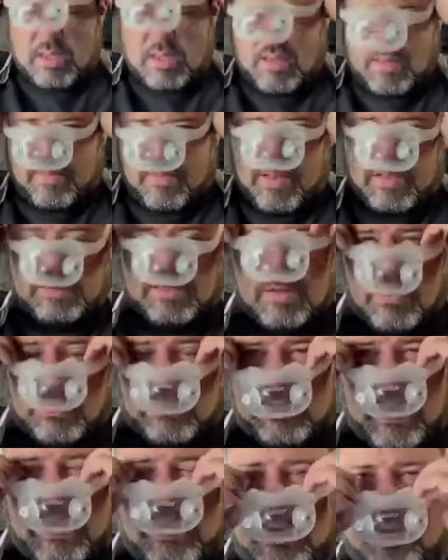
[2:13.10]
goes
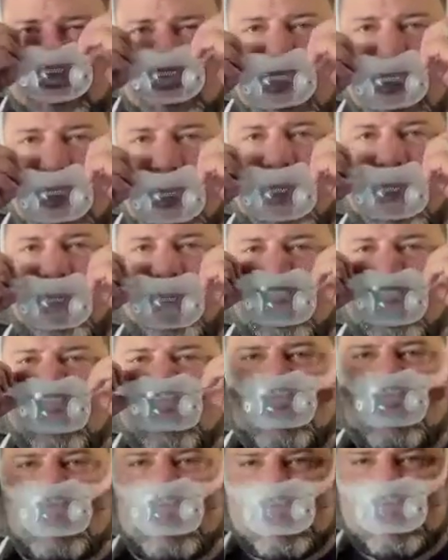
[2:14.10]
right over your head,
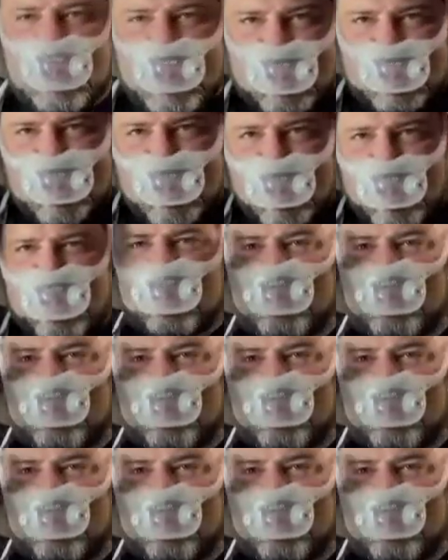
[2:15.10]
sits like that.